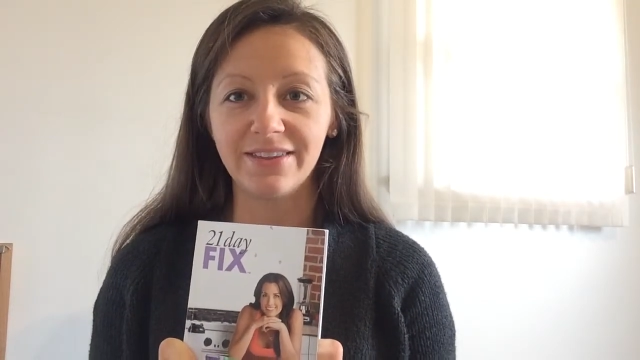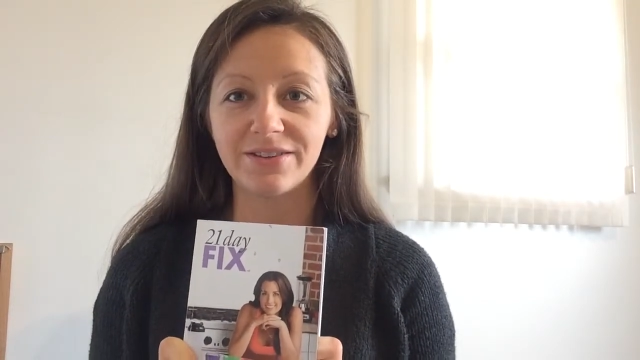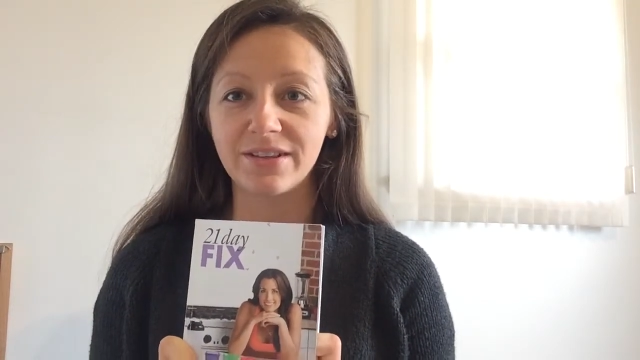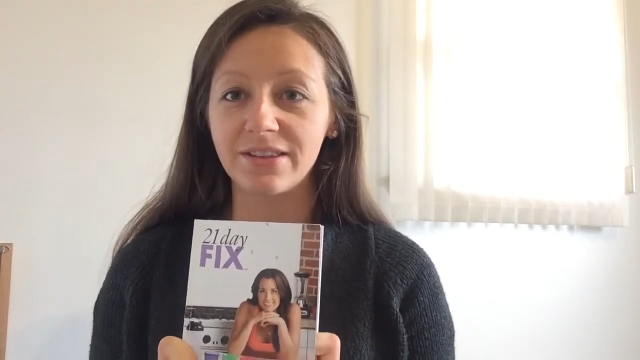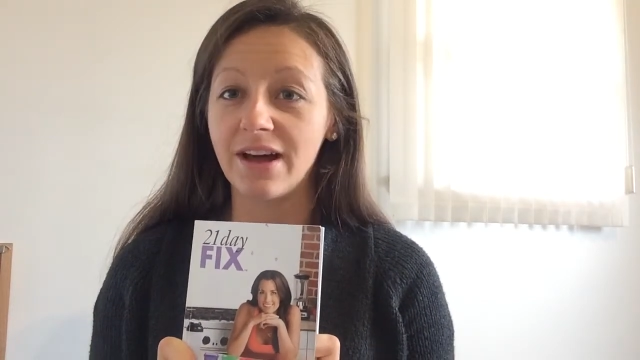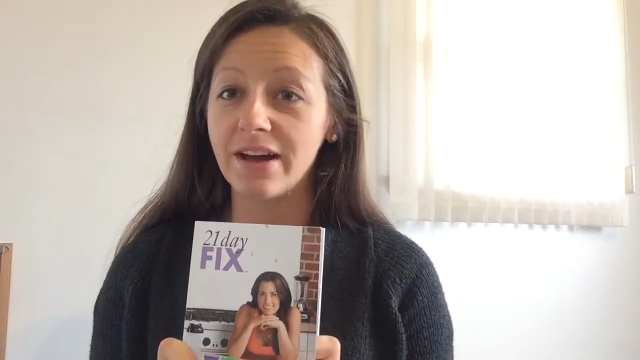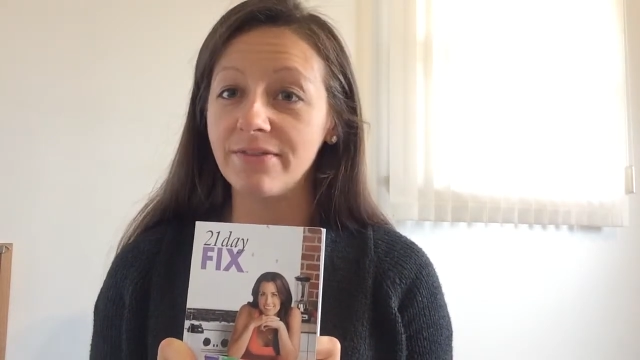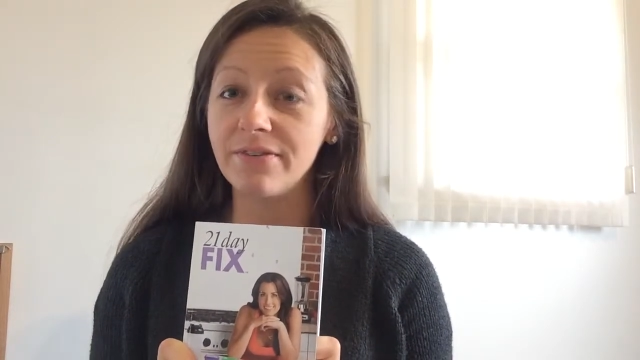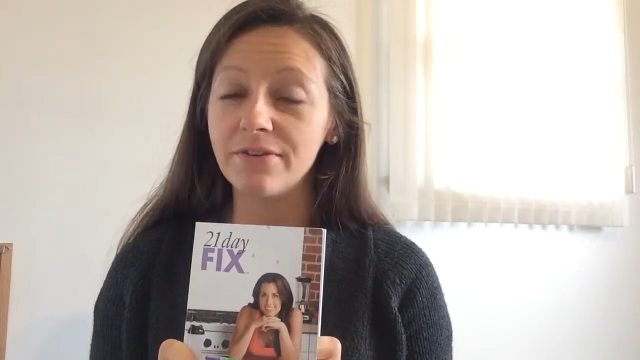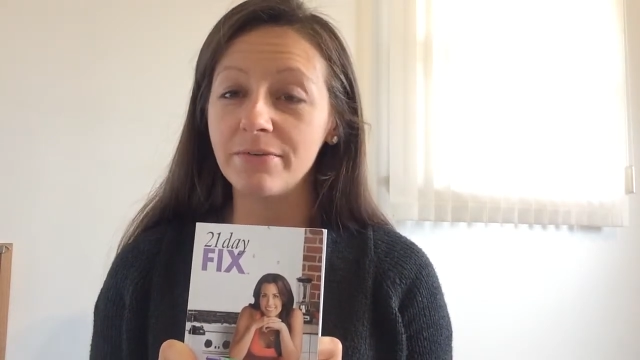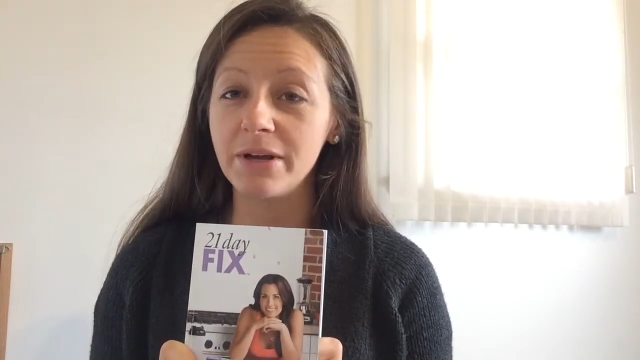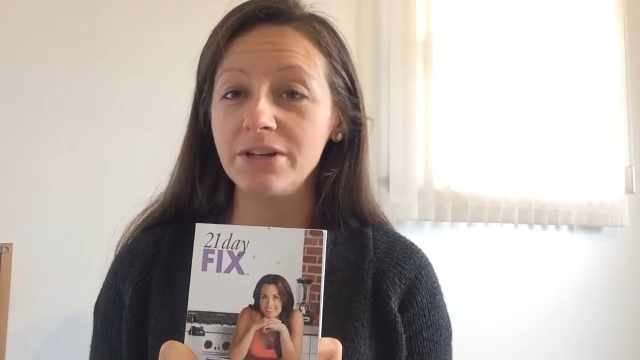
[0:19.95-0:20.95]
There's a lot of
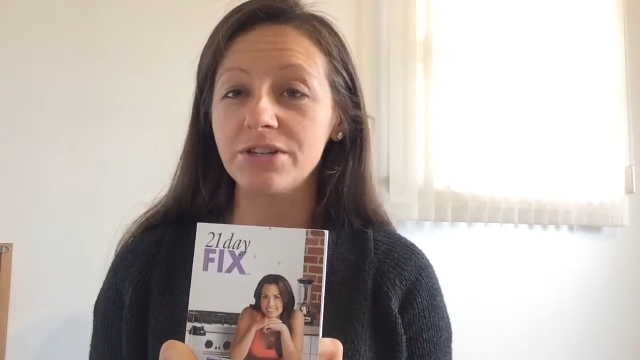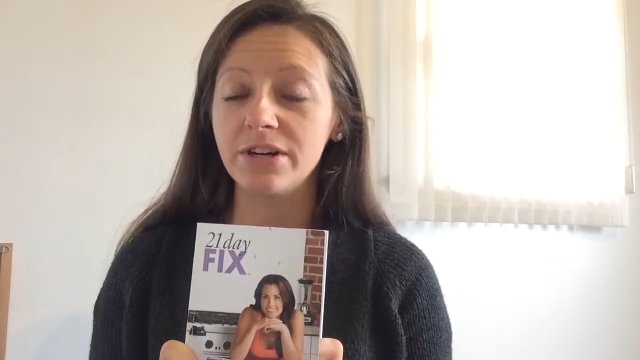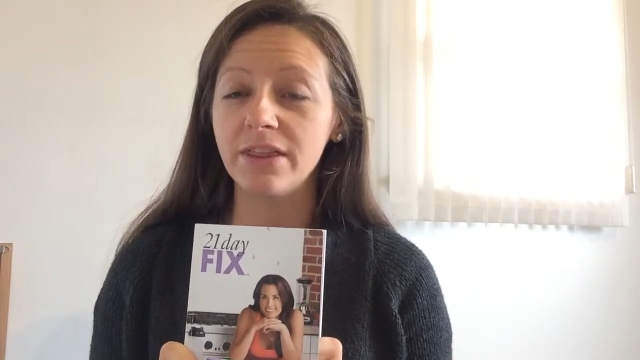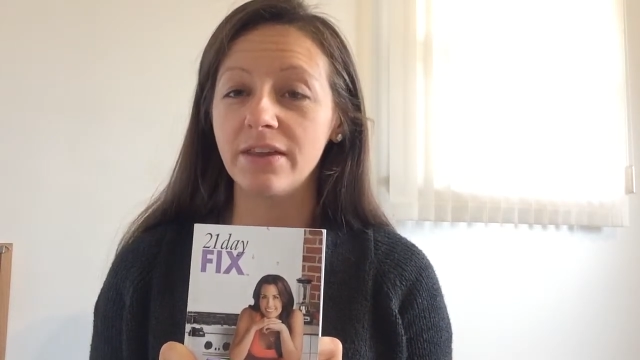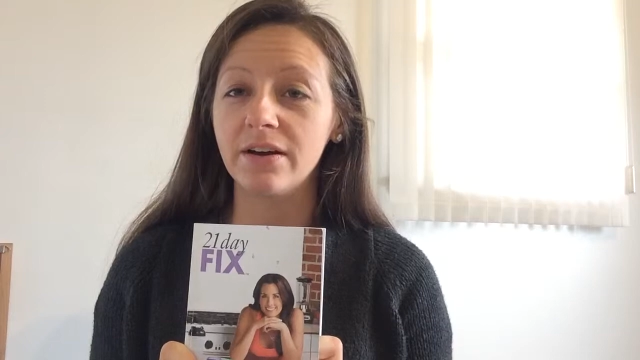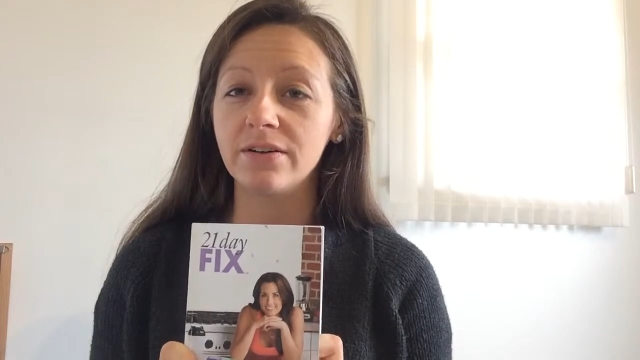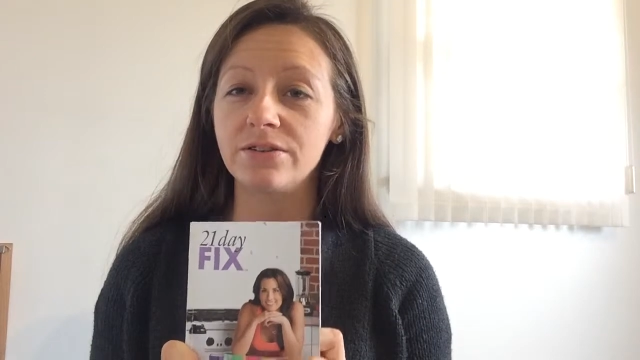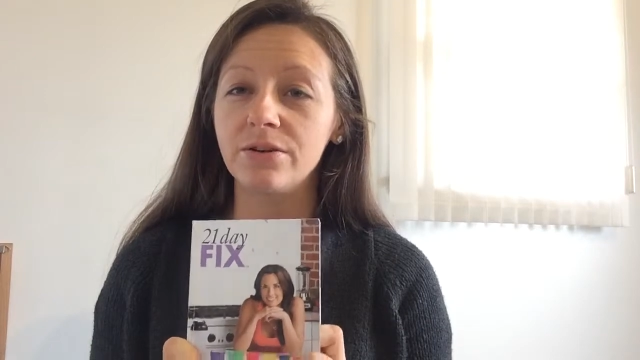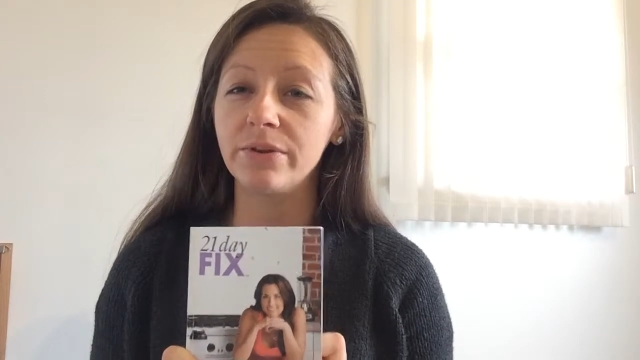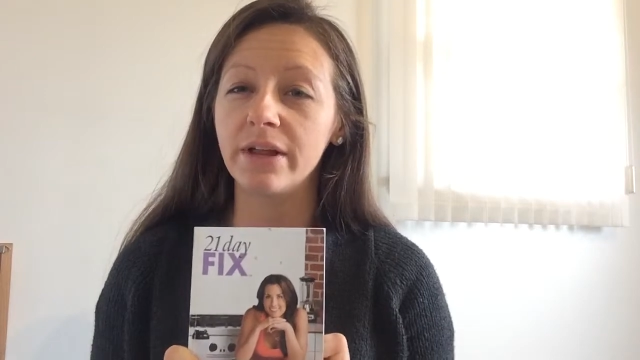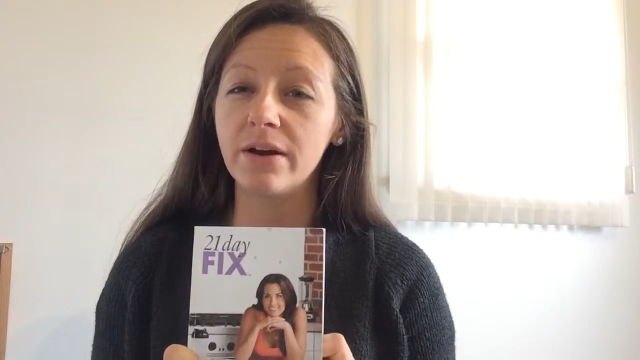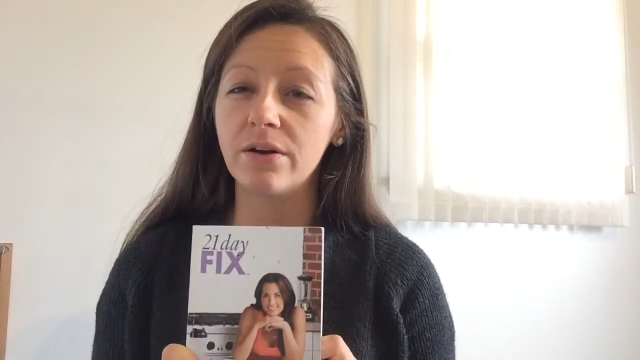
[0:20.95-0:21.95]
information in there.
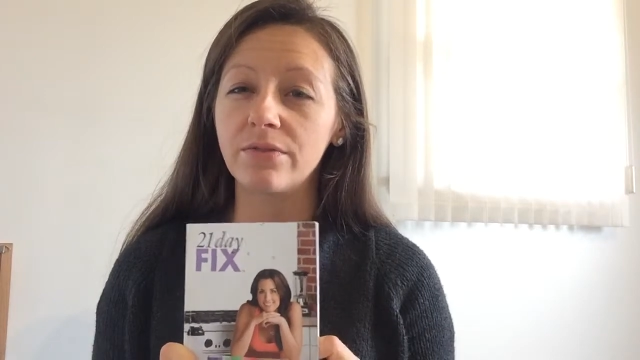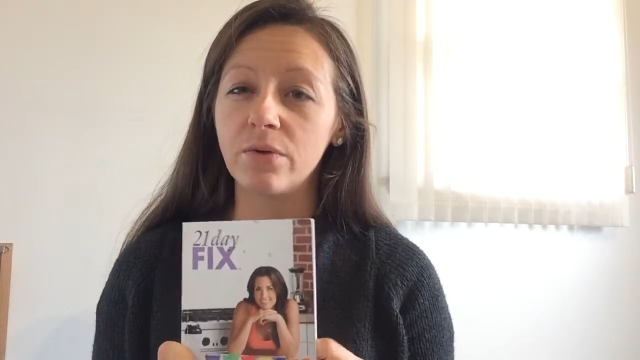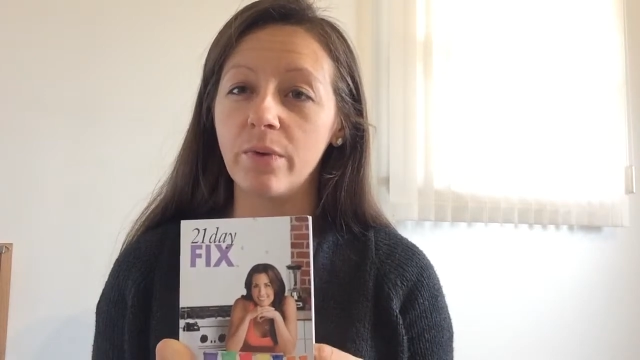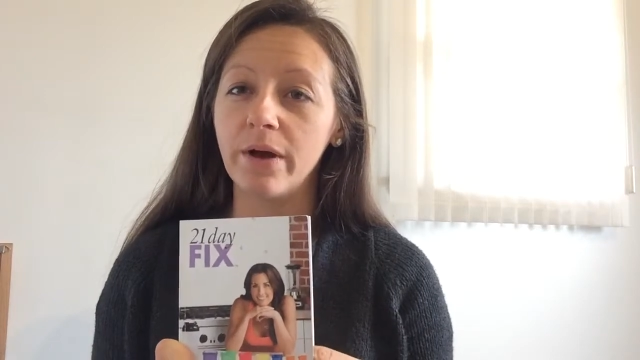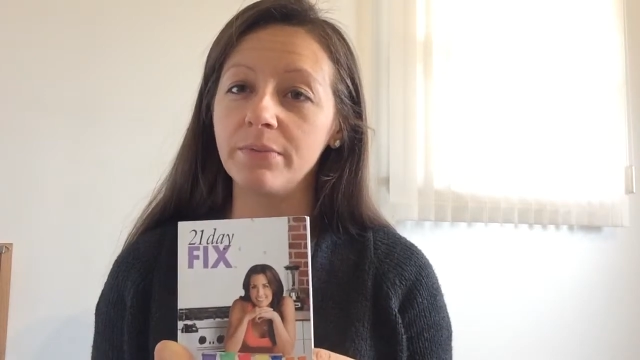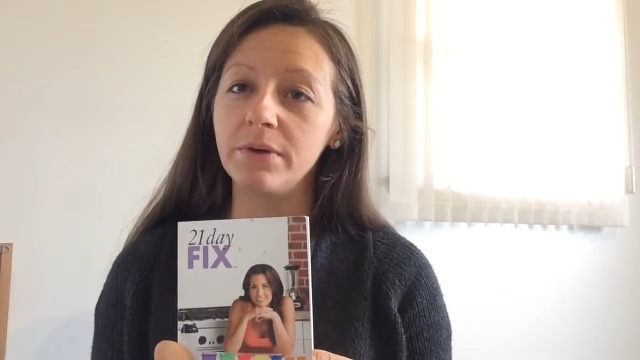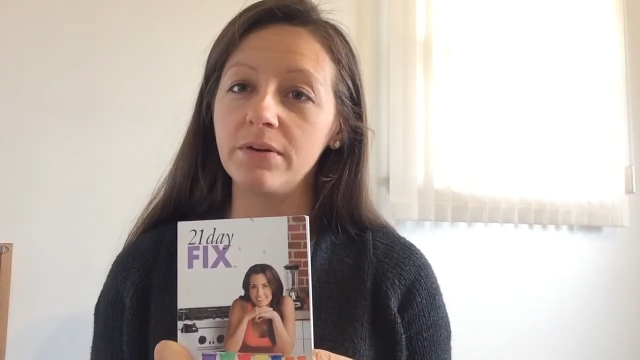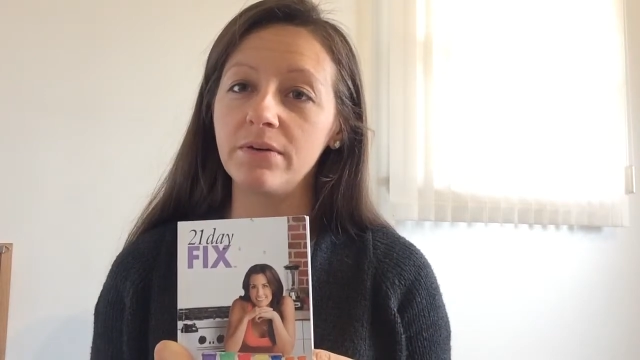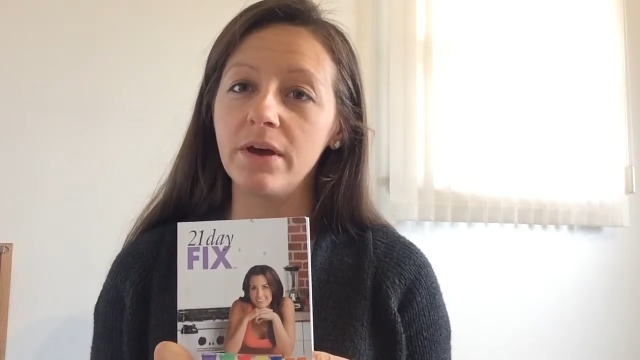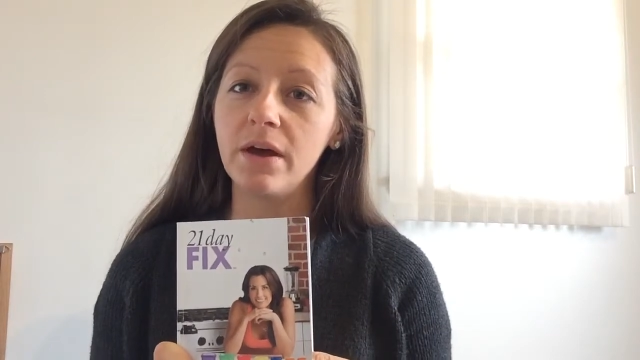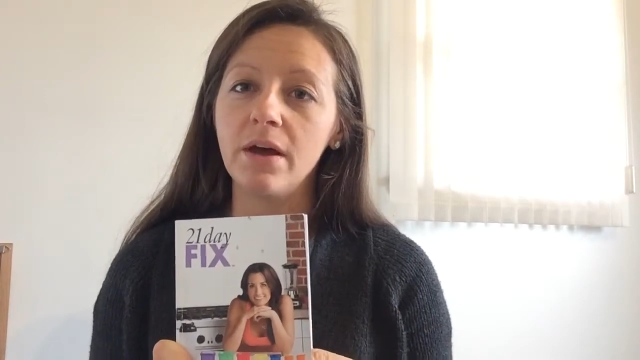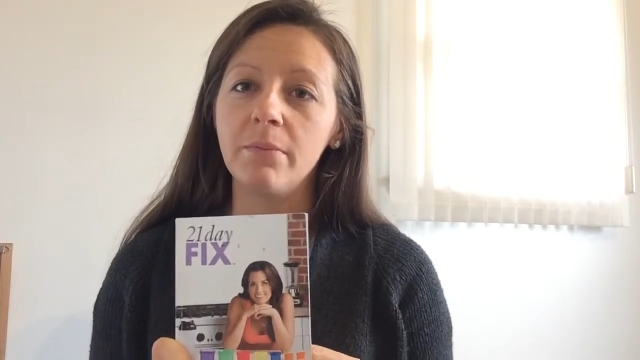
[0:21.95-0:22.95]
Don't let it overwhelm you,